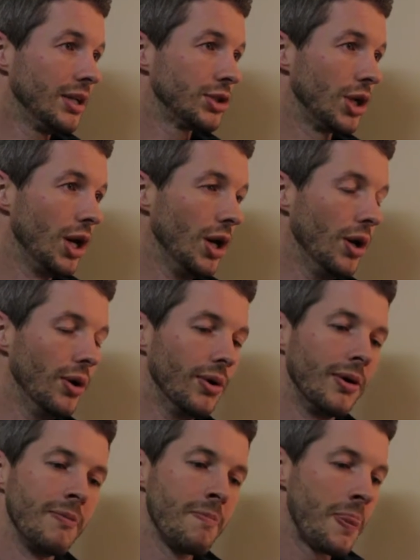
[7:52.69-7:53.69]

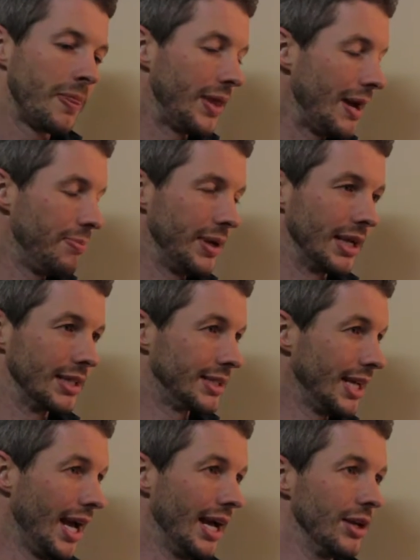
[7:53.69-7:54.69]
So that being
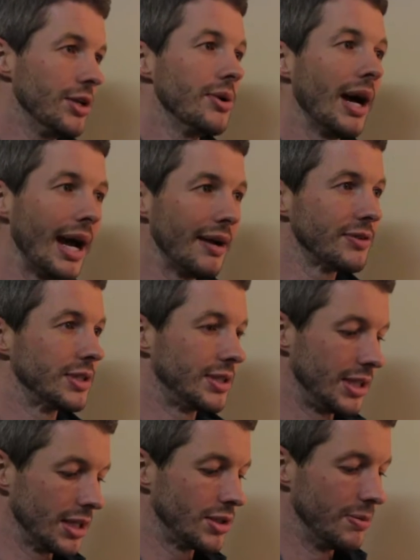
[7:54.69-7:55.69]
said, you have to
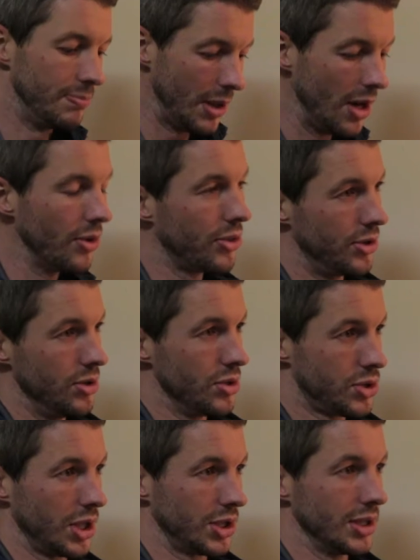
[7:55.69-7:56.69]
stick to both the
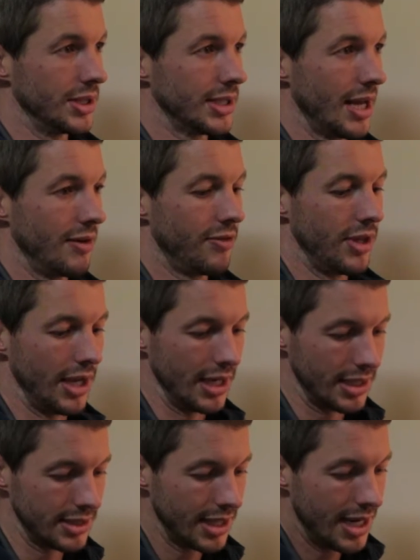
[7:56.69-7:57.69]
nutrition side of
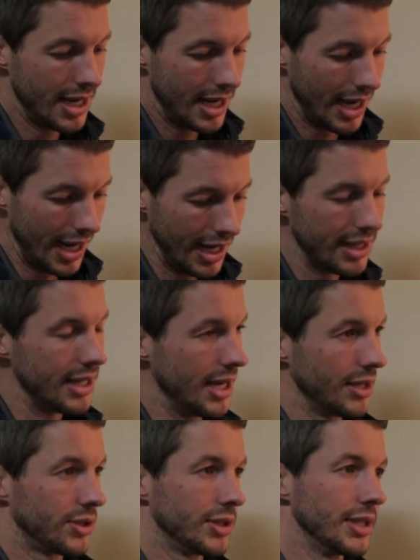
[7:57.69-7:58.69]
things and the
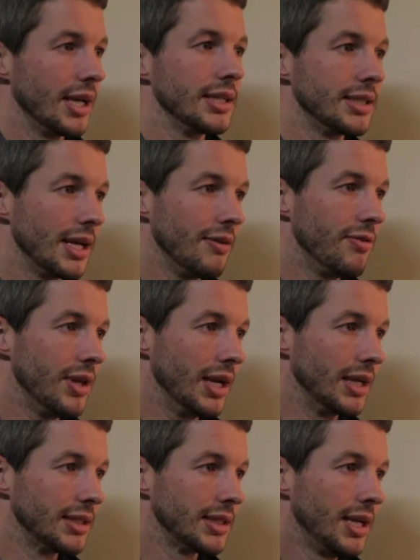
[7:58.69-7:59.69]
exercise side of
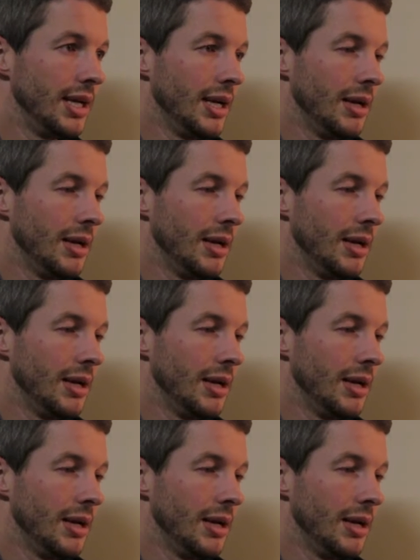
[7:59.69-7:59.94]
things,